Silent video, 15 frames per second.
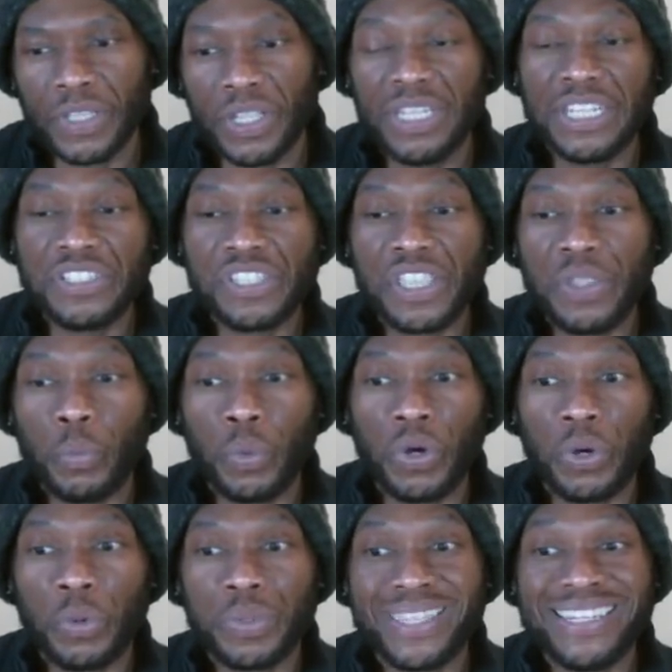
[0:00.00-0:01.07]
let's say,
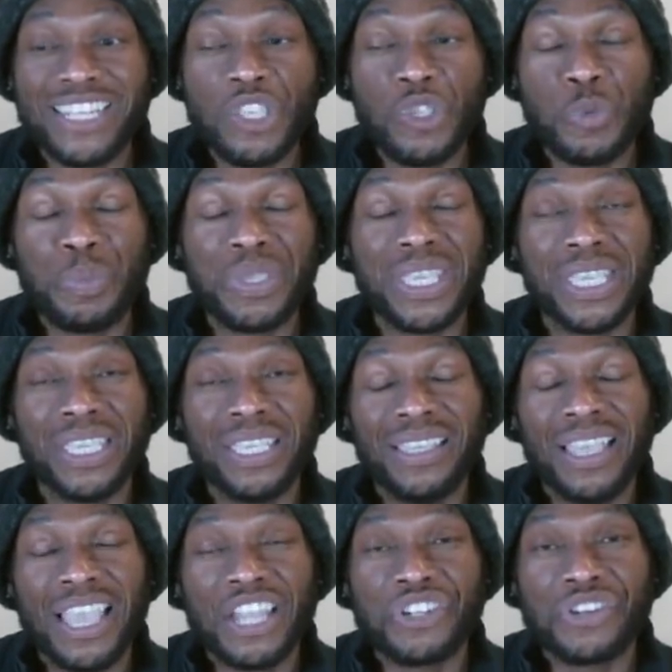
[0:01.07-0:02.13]
work with the DUP
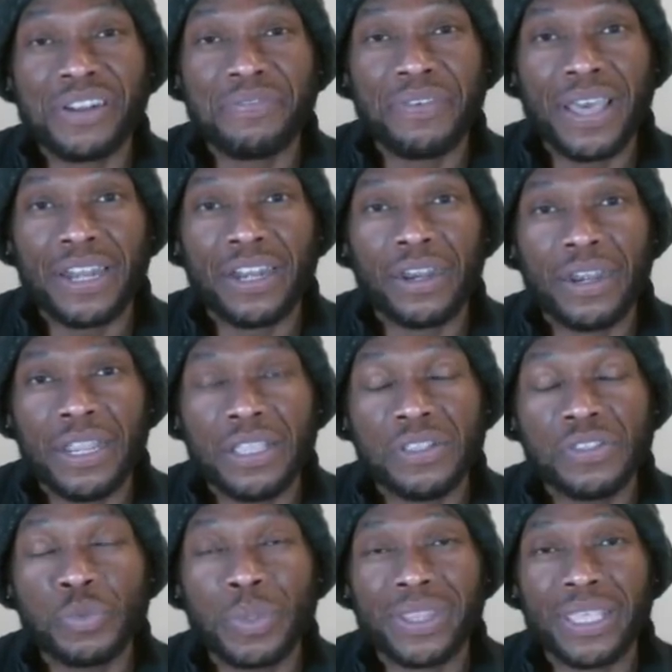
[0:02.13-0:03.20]
and try to find
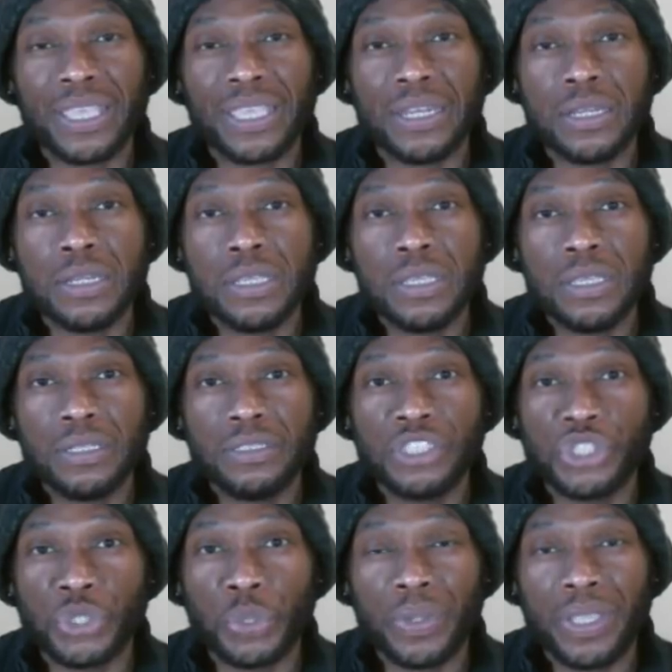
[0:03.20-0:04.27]
areas where they can
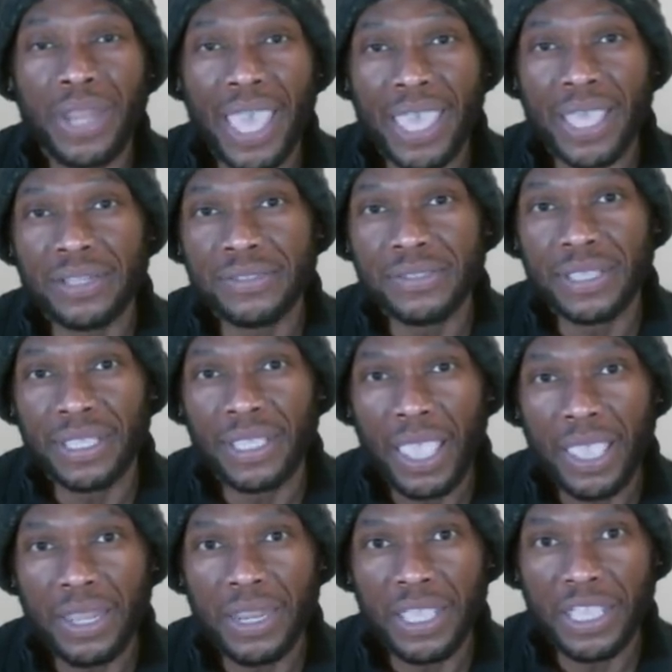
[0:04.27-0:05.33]
join hands and
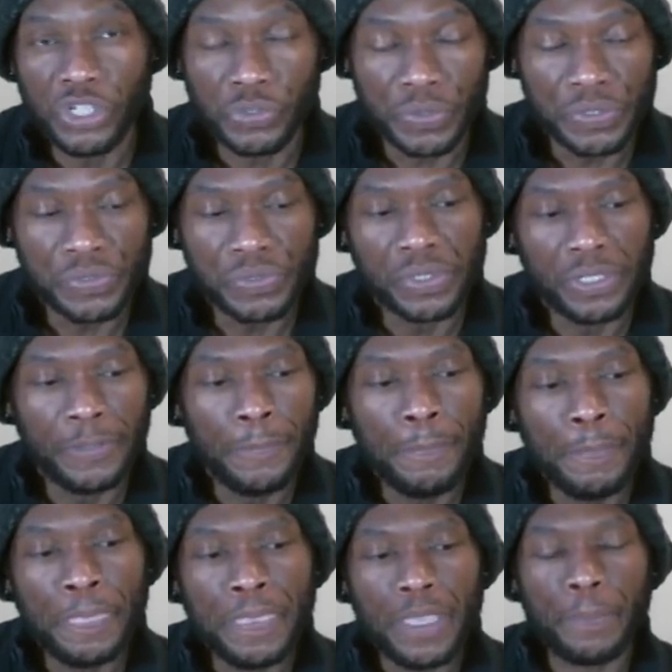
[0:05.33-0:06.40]
gain interest.
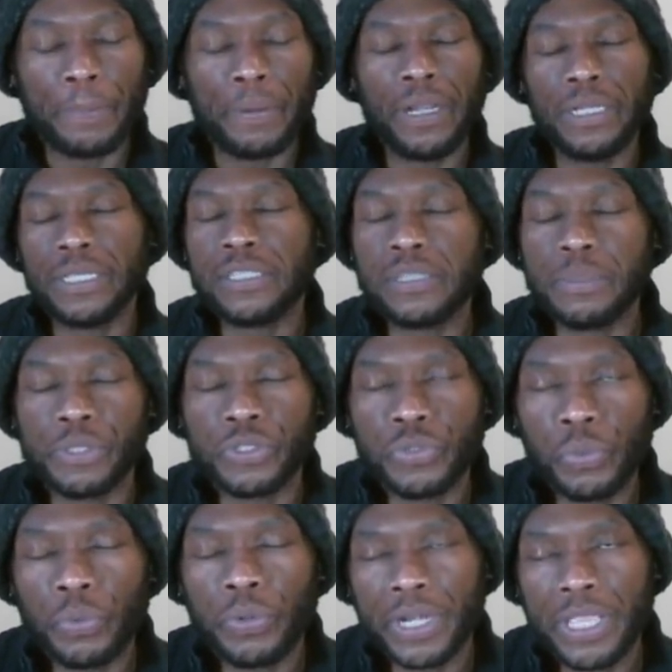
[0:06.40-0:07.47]
Apparently, some of the
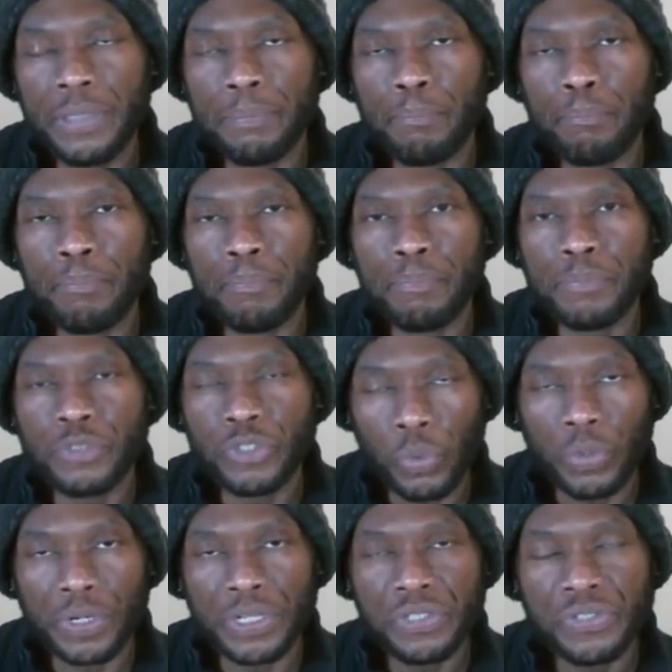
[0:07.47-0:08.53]
Tories
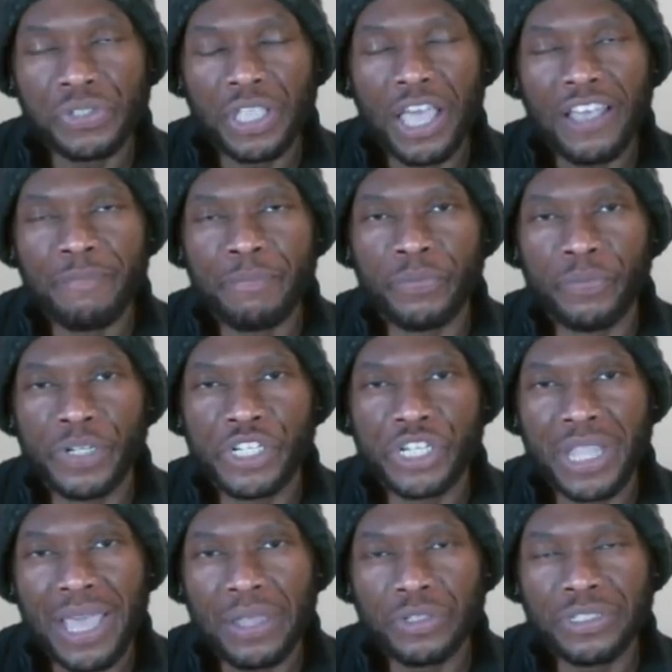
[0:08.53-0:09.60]
have been
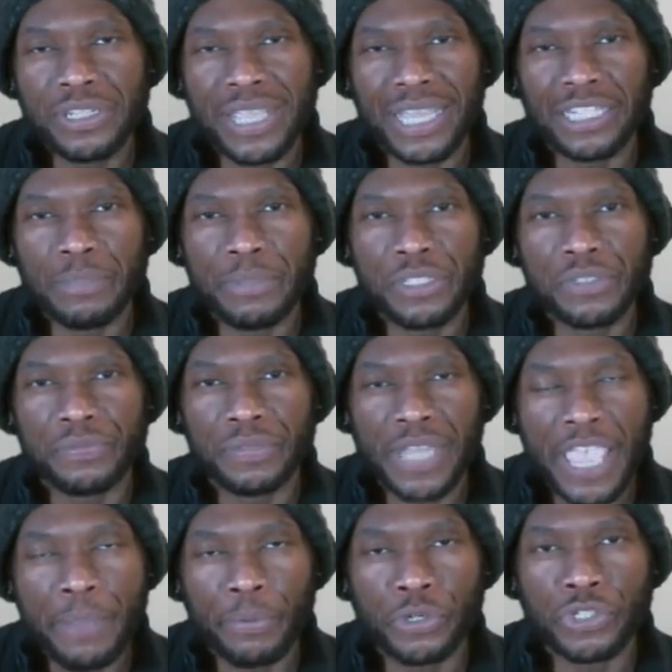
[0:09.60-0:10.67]
reaching out to elements of
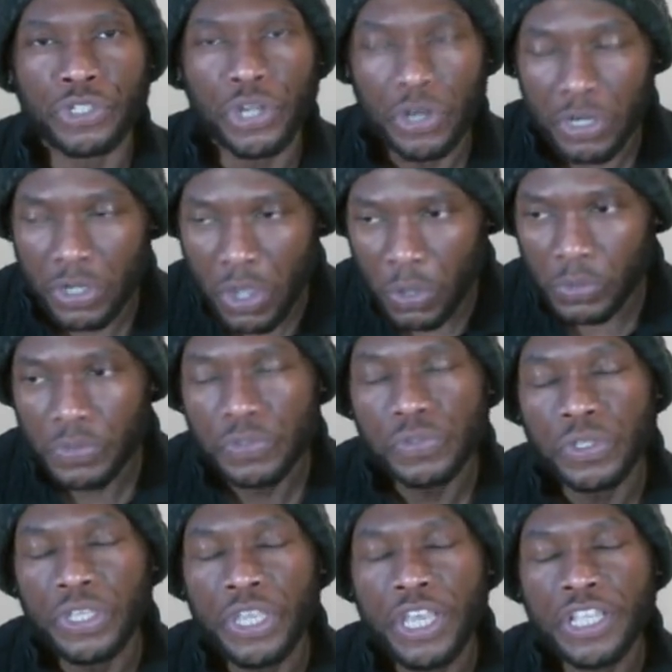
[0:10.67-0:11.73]
Labour, turncoats,
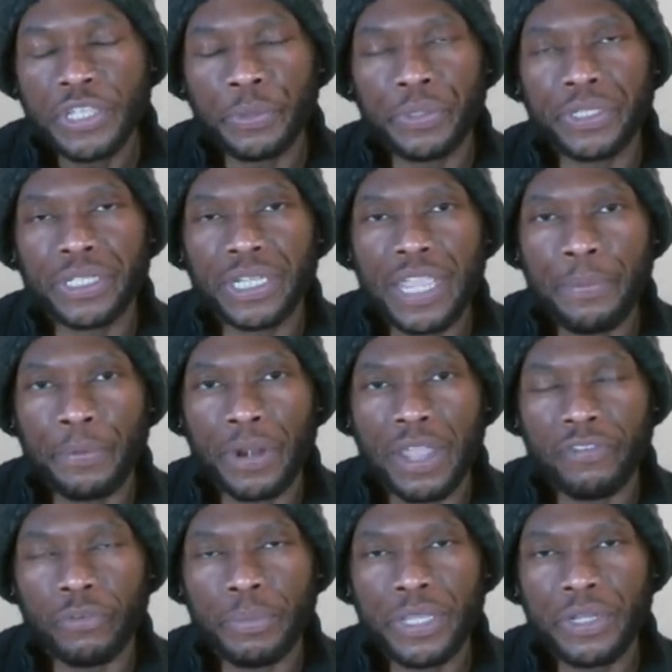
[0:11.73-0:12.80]
that were in the Labour
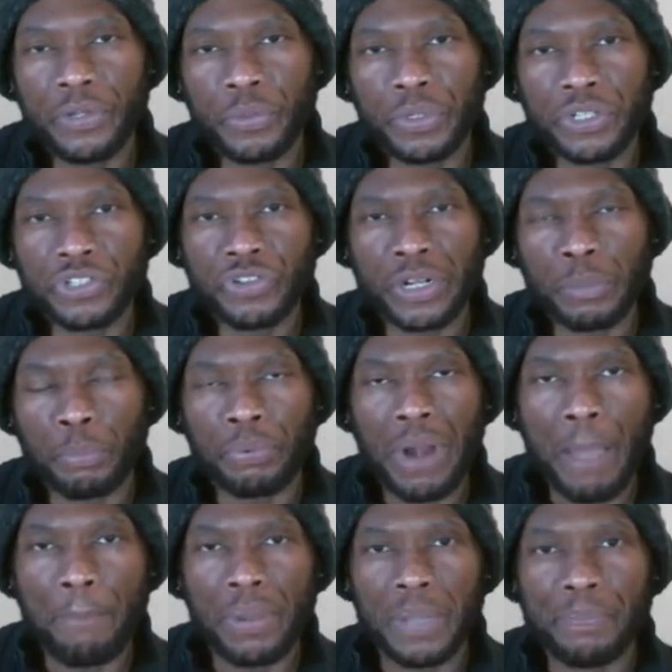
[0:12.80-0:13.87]
government in order to try to
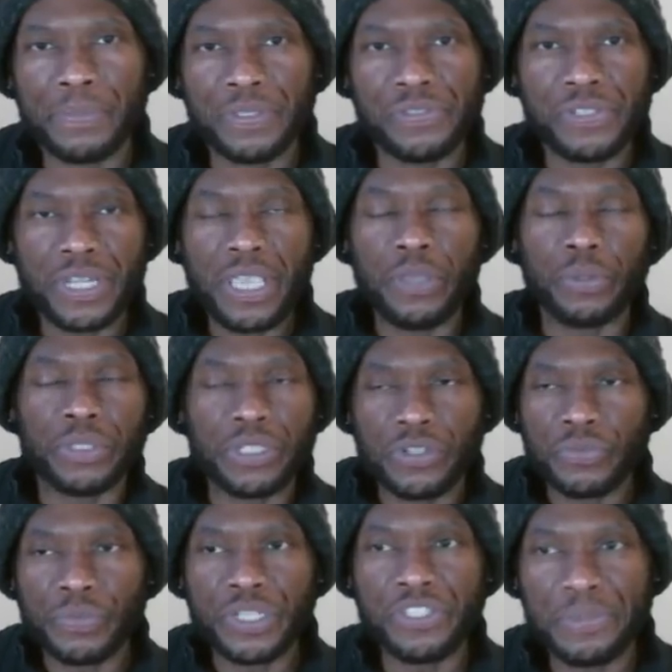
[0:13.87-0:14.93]
prop up this deal. And
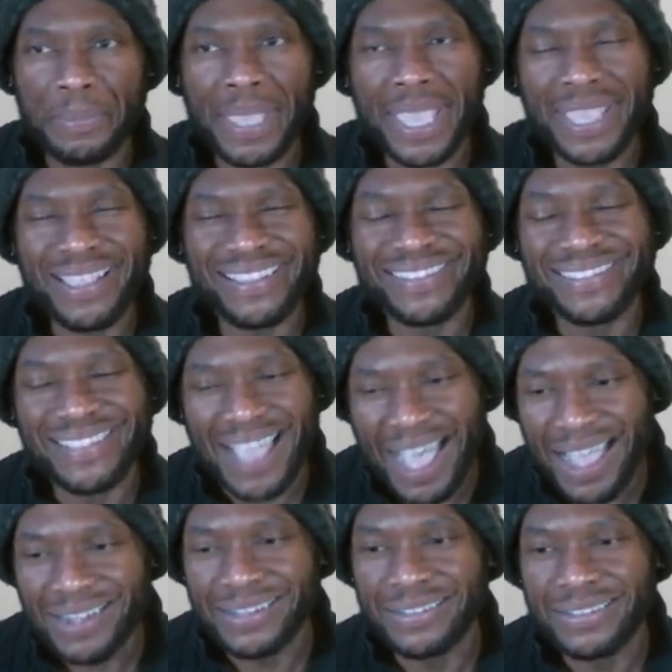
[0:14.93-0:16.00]
Theresa May is
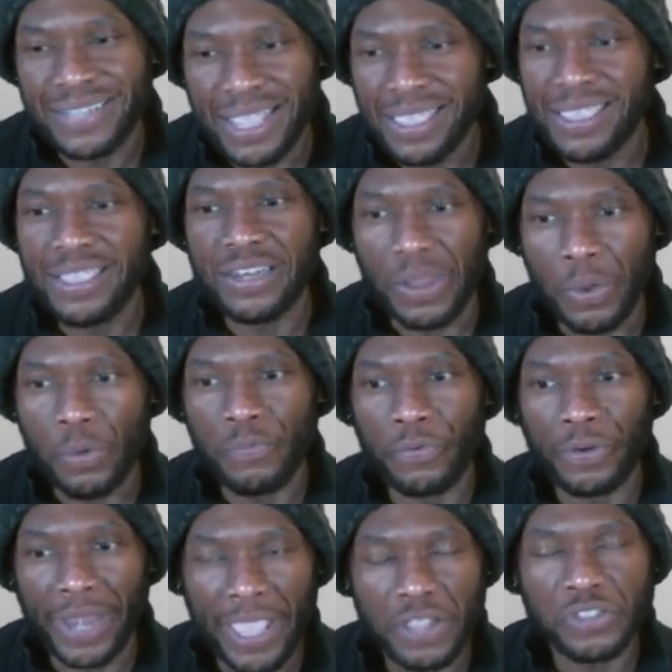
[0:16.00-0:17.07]
not taking no
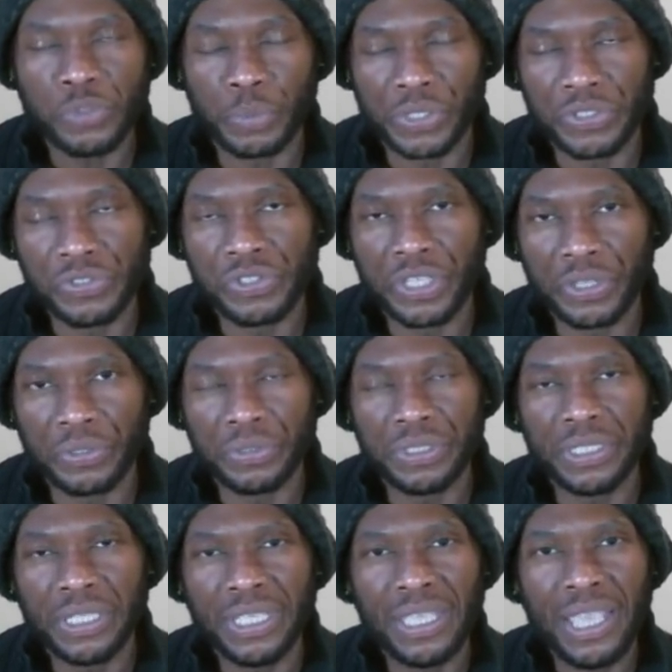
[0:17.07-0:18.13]
for an answer with this deal.
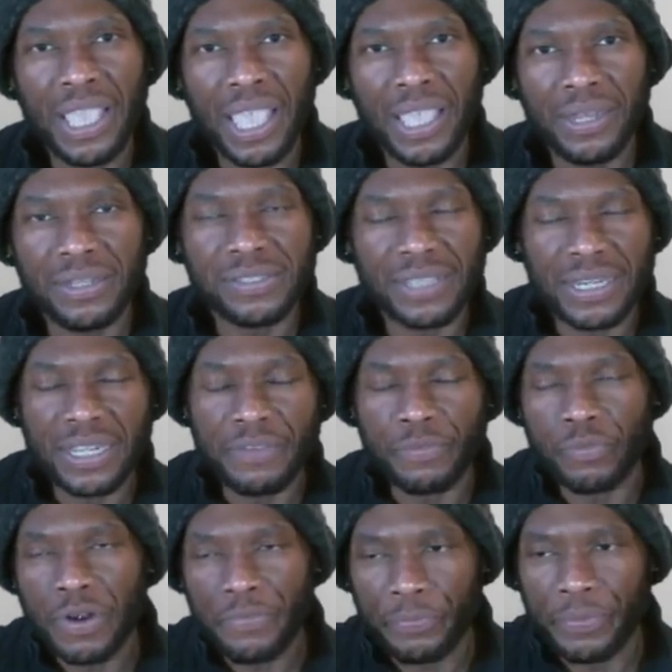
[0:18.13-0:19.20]
And this idea of
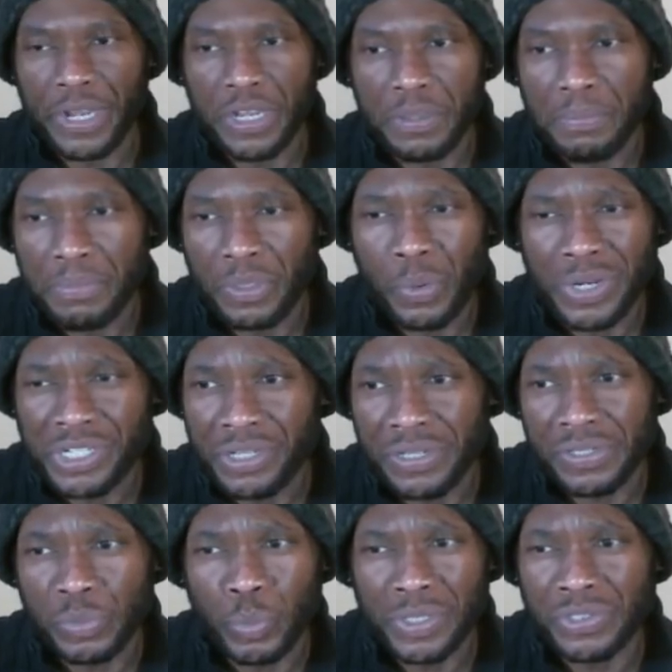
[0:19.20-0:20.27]
a referendum, the question
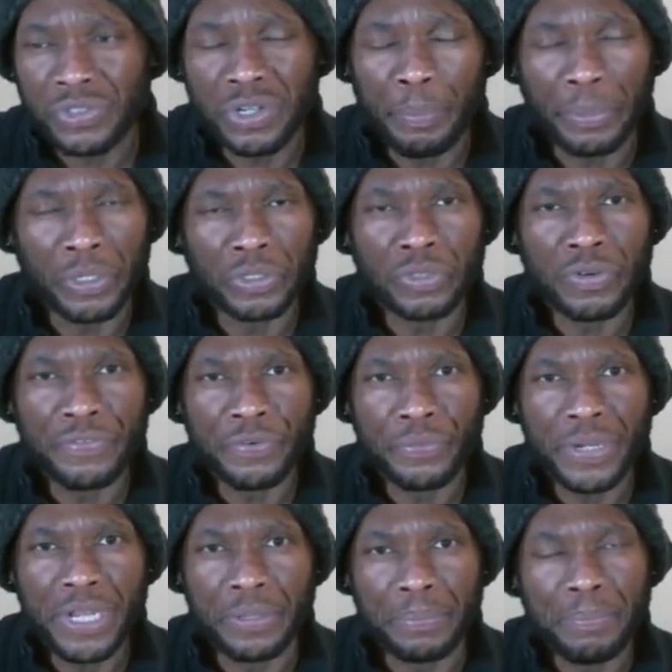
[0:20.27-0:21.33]
is, what's going to be on the
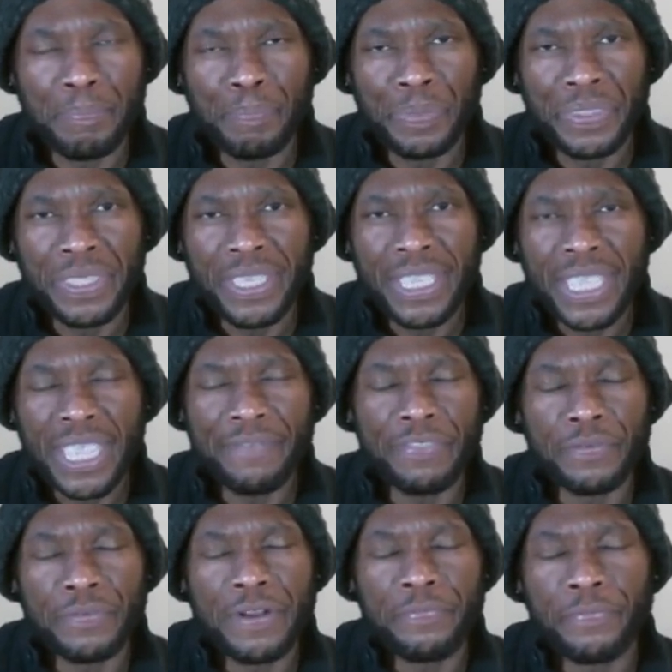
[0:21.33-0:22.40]
referendum? If
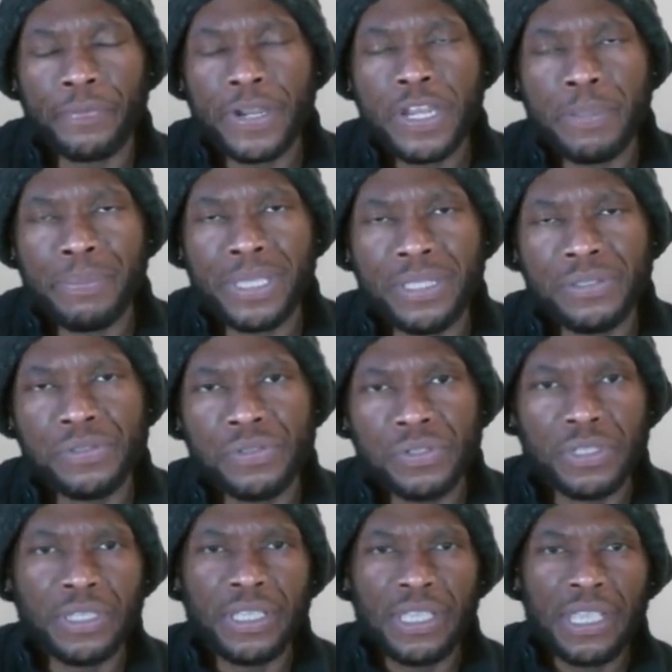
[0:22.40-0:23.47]
the referendum
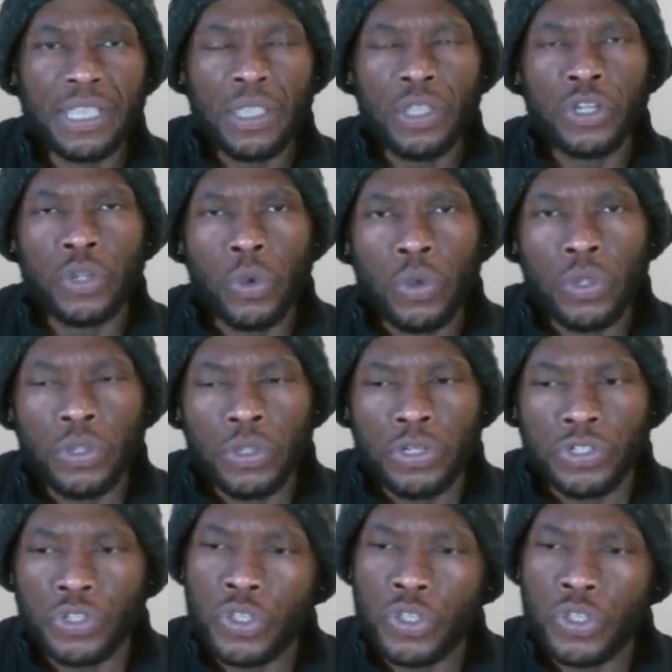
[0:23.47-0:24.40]
is, do